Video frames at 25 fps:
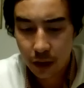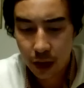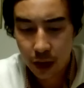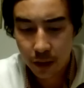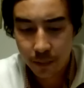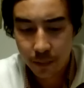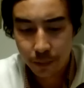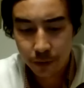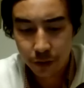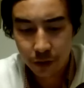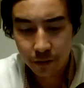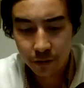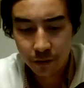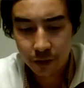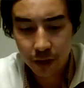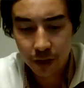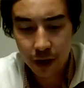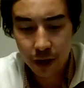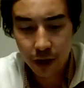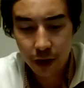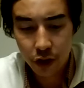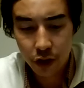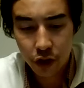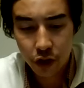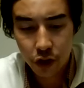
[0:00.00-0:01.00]
I believe the
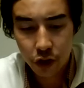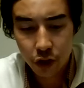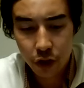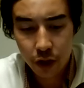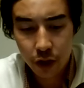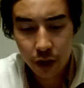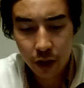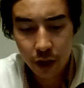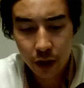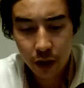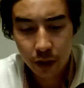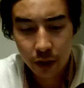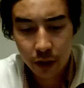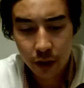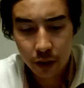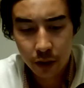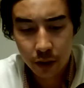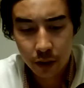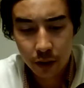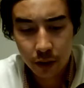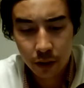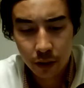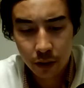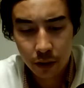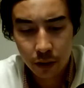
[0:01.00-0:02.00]
airstrike
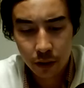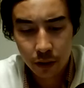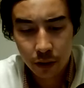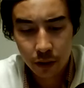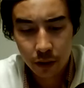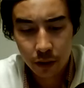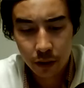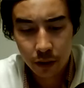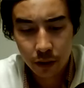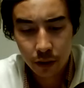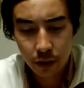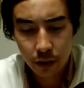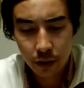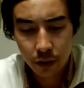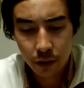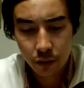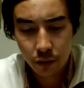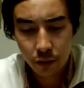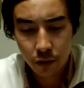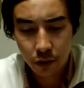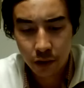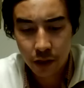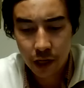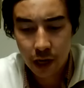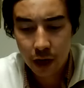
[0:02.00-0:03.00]

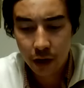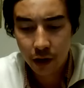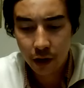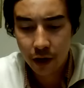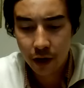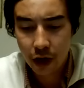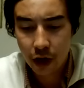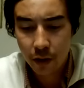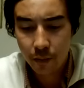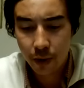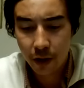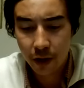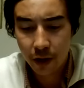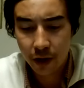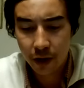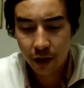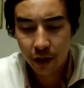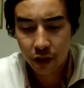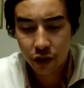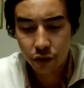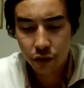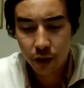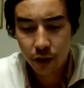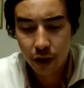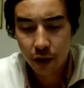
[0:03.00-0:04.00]
was carried out by
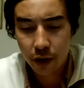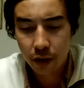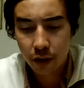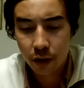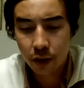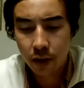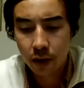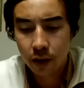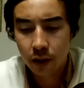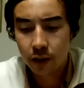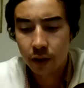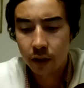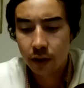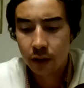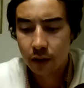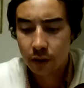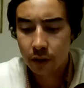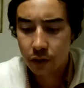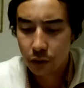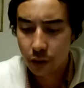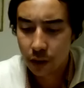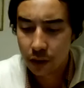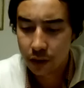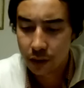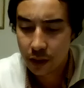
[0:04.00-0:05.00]
Israel,
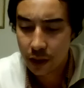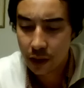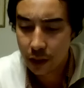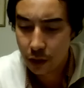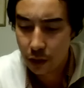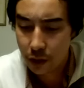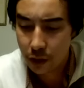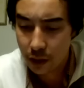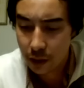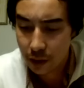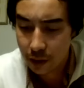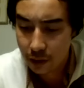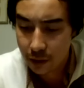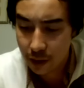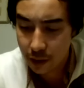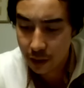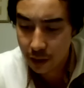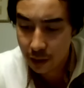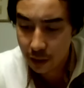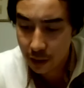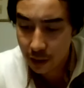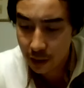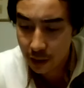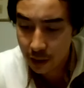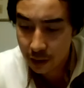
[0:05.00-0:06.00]
so that's hindering a lot
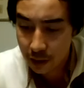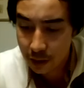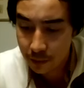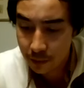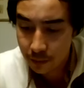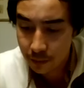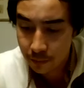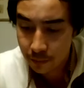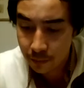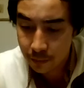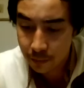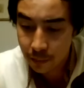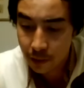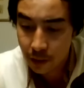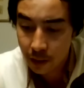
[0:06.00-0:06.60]
of the aid.